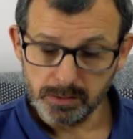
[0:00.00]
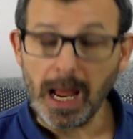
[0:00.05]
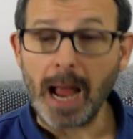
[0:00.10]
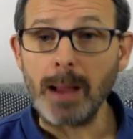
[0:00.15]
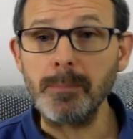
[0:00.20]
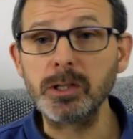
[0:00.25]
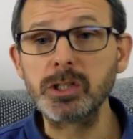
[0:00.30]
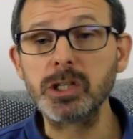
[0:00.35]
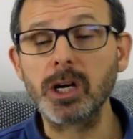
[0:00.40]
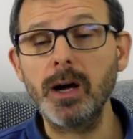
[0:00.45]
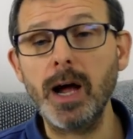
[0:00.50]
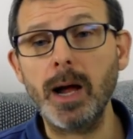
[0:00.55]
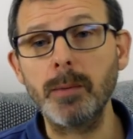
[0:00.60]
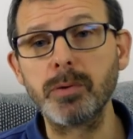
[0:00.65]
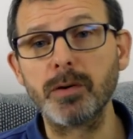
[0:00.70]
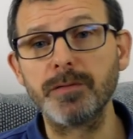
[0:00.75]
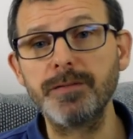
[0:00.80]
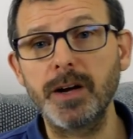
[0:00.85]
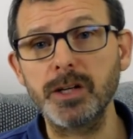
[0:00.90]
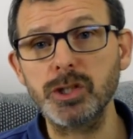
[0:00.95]
amateur
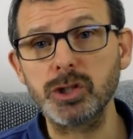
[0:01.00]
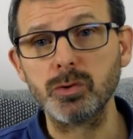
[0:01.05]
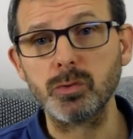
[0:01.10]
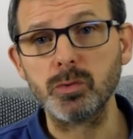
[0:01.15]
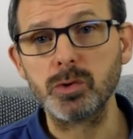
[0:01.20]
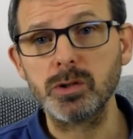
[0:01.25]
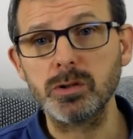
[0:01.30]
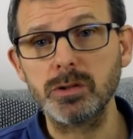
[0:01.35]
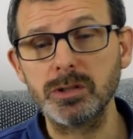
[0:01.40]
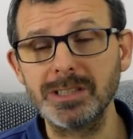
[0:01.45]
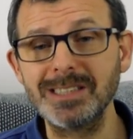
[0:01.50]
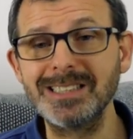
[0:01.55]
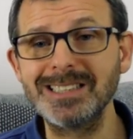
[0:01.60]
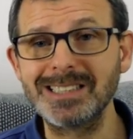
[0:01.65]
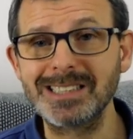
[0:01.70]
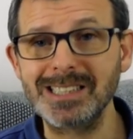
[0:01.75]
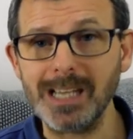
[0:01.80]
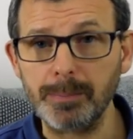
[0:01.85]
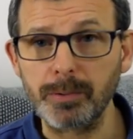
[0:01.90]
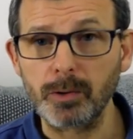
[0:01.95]
and professional
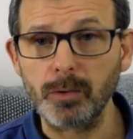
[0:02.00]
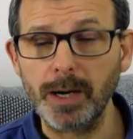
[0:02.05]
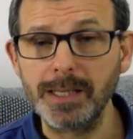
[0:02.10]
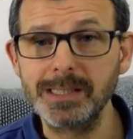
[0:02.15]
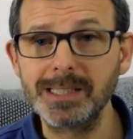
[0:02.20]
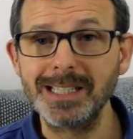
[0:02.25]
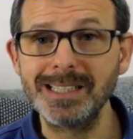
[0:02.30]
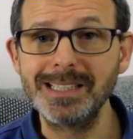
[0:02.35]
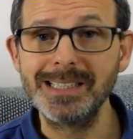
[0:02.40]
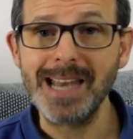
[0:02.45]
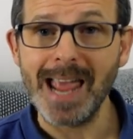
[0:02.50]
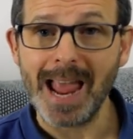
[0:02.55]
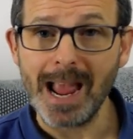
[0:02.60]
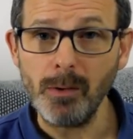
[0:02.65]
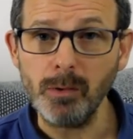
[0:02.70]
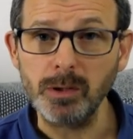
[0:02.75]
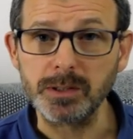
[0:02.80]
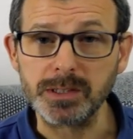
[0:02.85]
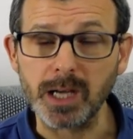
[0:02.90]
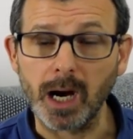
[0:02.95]
separated
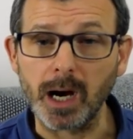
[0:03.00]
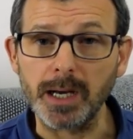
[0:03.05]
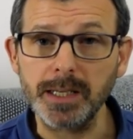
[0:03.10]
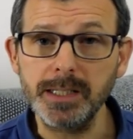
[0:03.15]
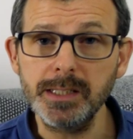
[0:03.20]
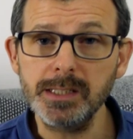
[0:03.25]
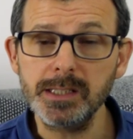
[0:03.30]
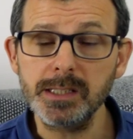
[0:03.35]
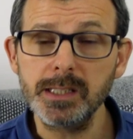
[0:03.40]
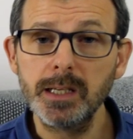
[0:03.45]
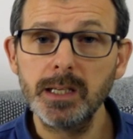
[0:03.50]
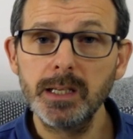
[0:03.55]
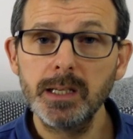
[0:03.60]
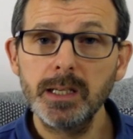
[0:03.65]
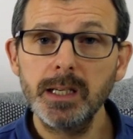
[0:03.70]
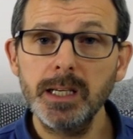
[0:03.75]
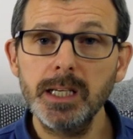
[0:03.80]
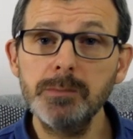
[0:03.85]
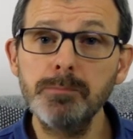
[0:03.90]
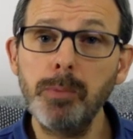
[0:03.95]
nowadays
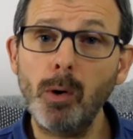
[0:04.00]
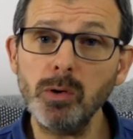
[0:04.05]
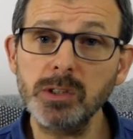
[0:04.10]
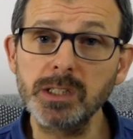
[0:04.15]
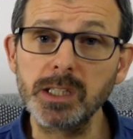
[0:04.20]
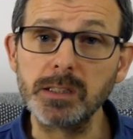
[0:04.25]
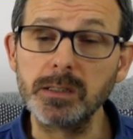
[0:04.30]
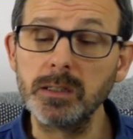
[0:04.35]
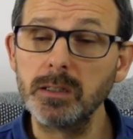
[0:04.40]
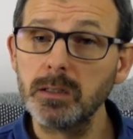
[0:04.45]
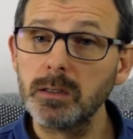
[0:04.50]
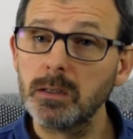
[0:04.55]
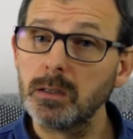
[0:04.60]
is boxing.